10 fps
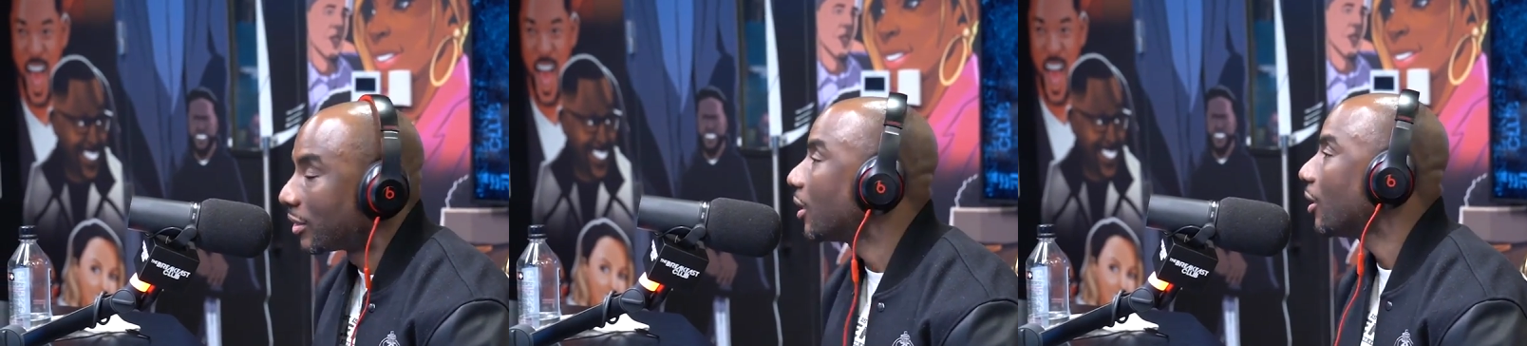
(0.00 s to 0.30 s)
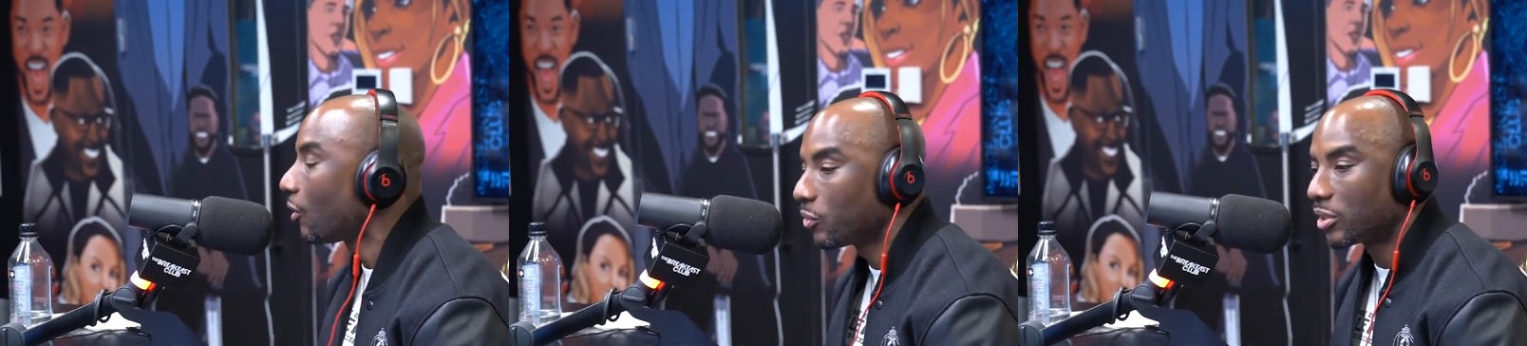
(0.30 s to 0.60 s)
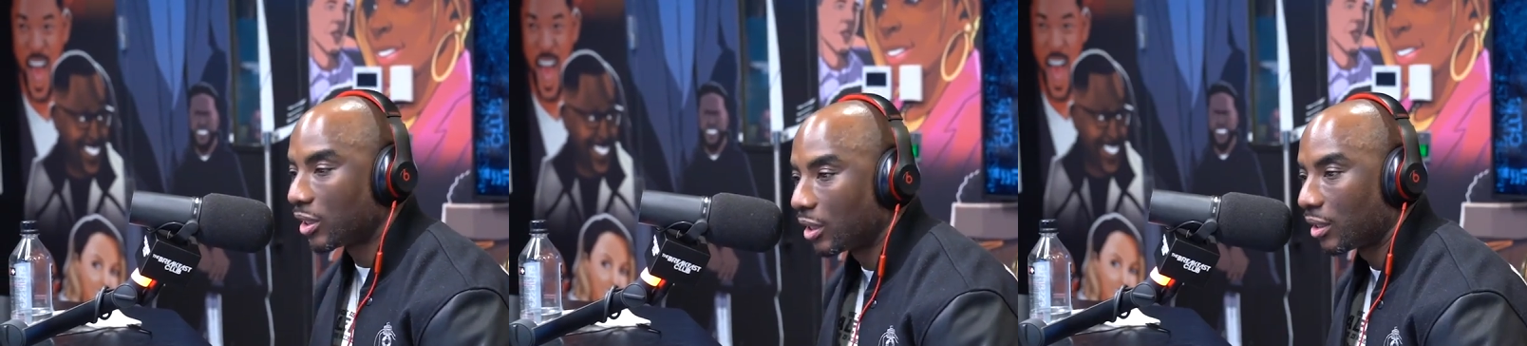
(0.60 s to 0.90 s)
Speaker 1: D O
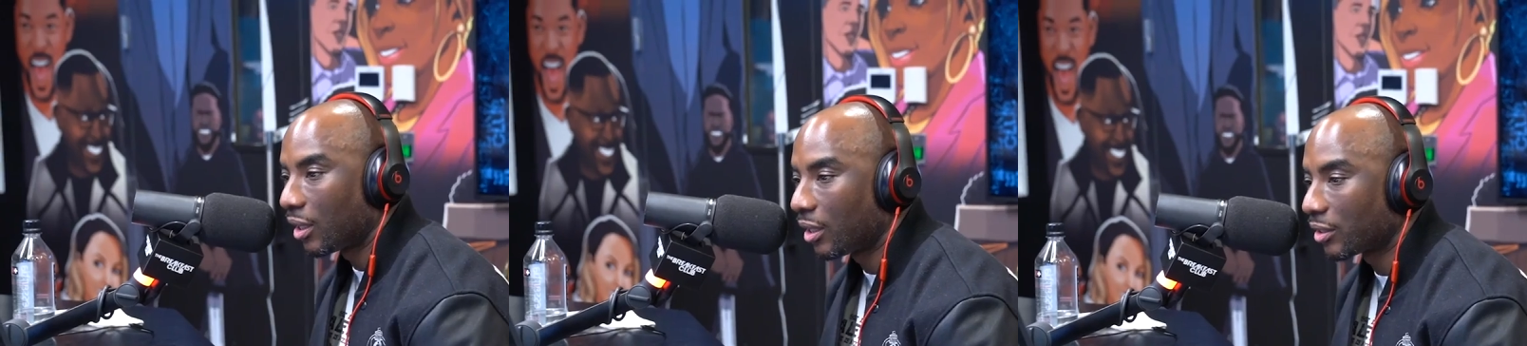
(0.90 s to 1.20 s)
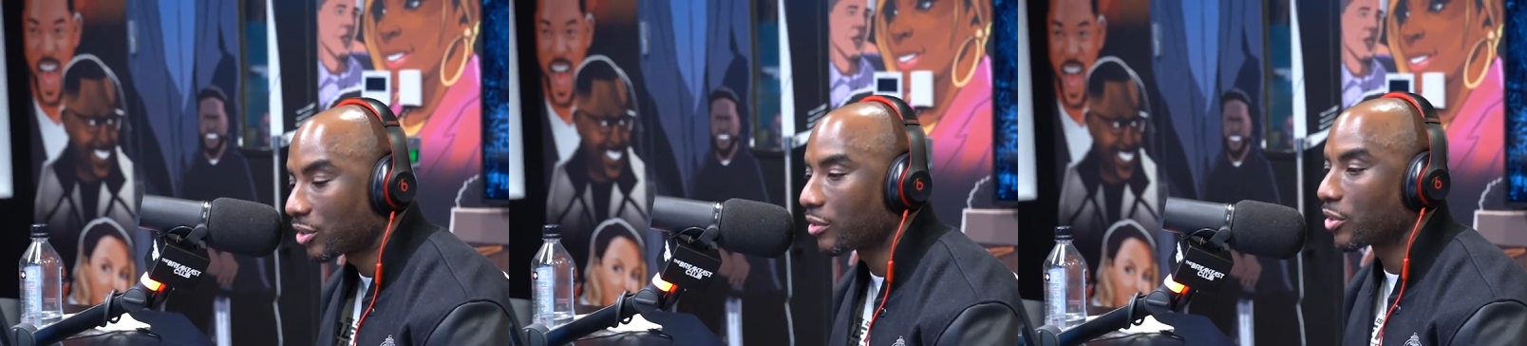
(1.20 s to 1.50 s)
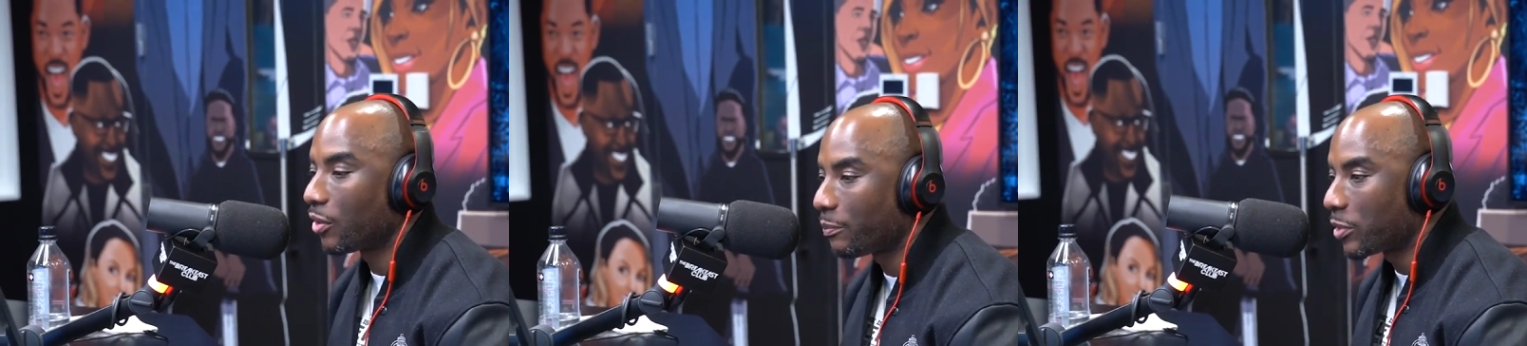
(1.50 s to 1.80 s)
G. Uh, Church
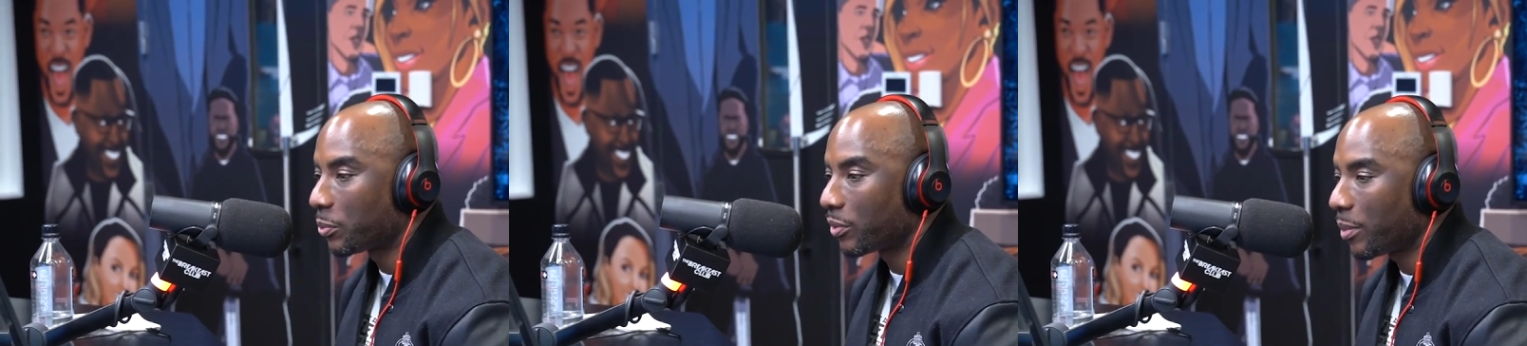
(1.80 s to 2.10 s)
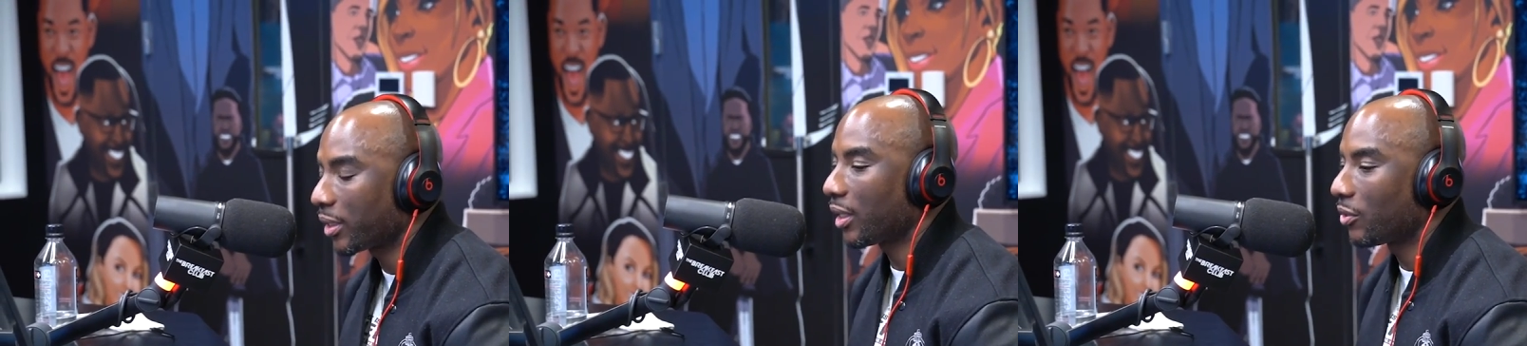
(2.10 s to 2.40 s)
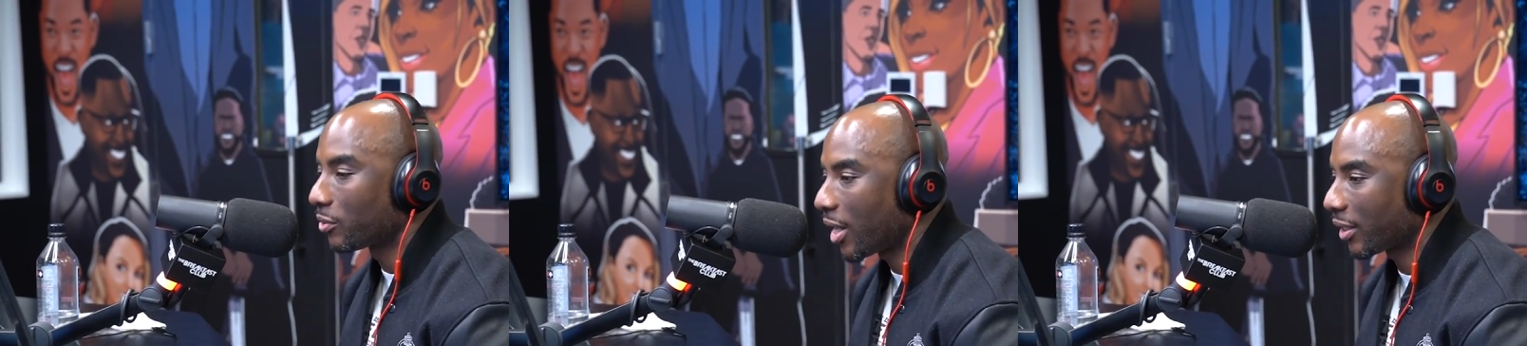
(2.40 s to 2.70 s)
going people about that
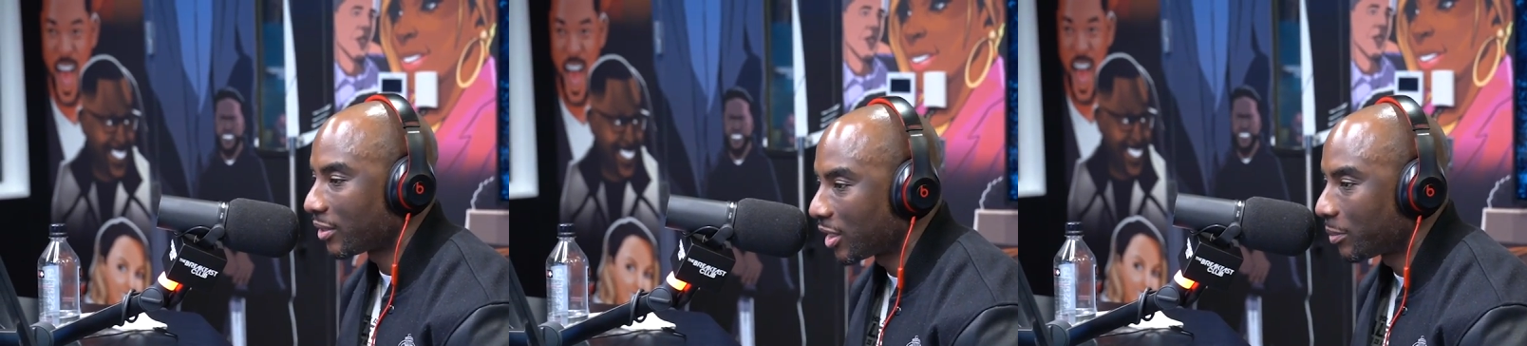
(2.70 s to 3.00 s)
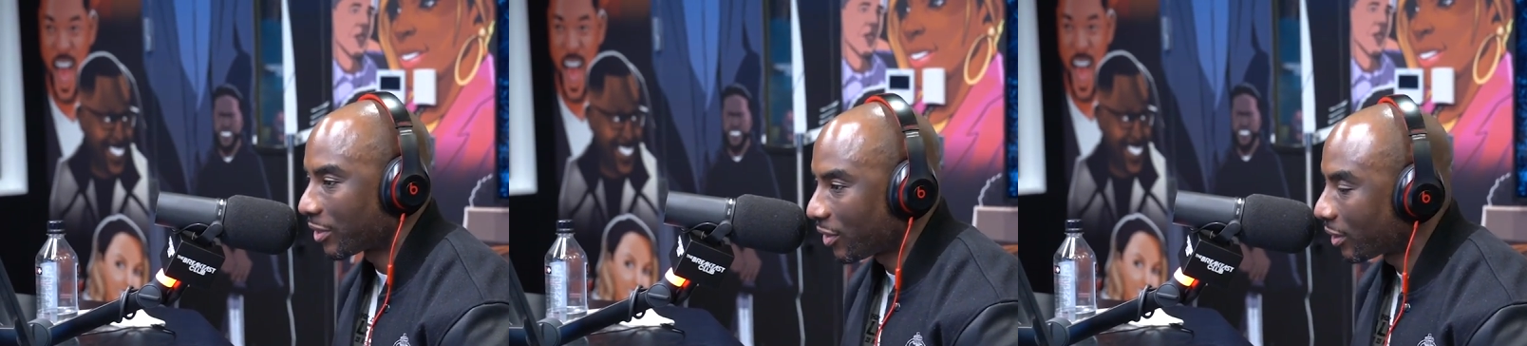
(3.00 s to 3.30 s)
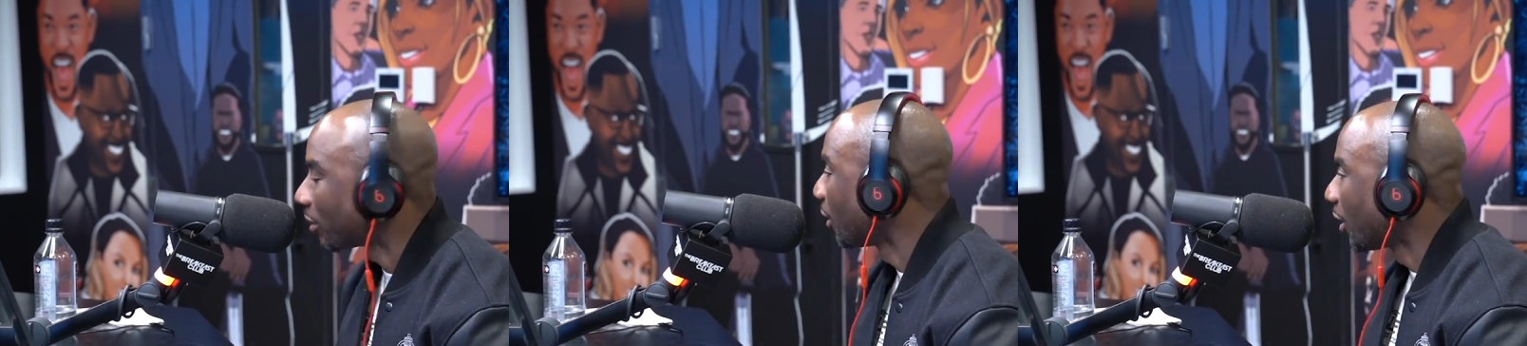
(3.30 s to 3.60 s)
whole not condemning
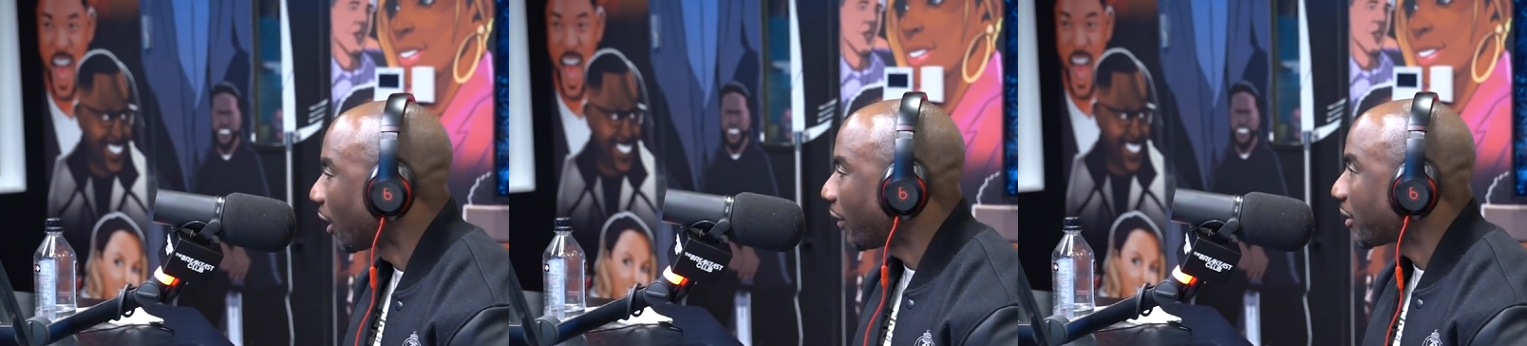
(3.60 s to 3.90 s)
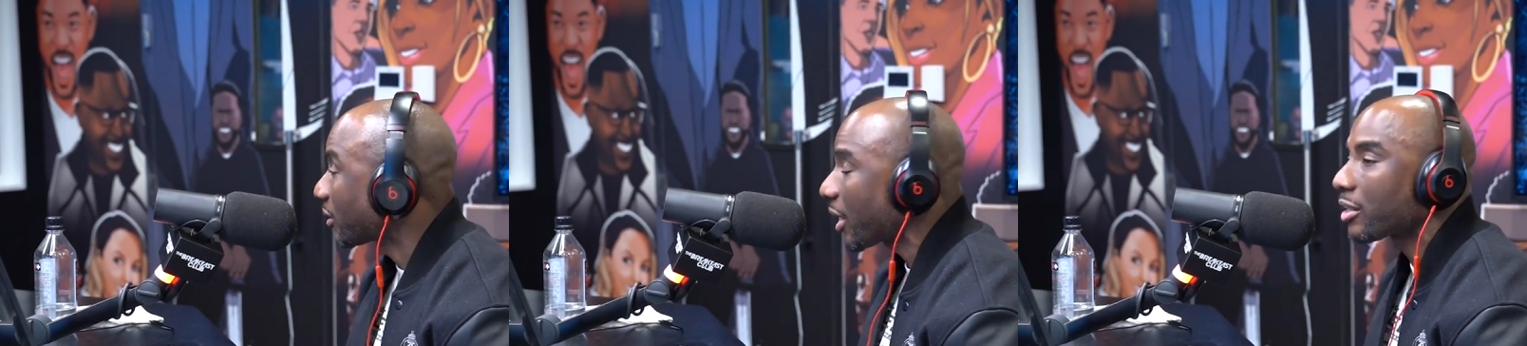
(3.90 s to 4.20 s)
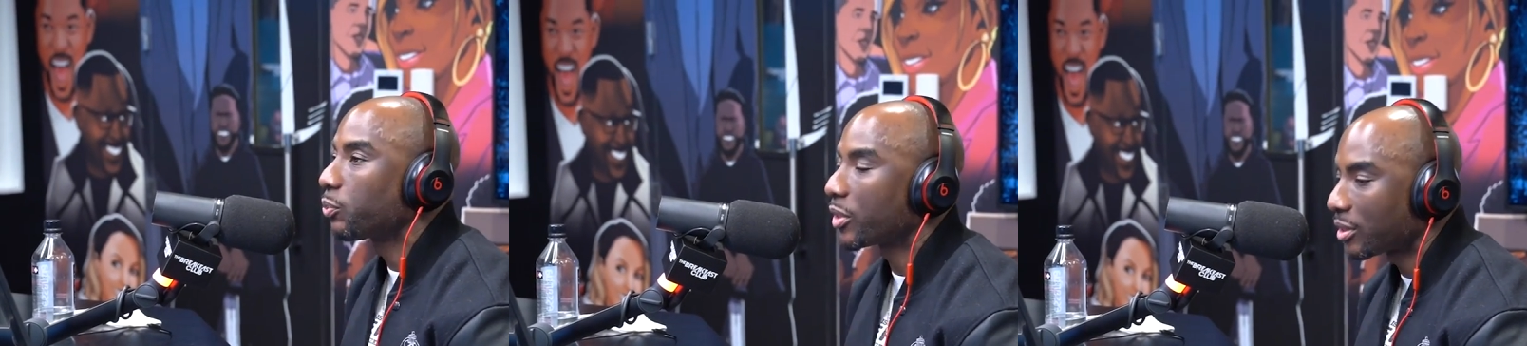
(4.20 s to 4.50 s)
thing. All right, sex with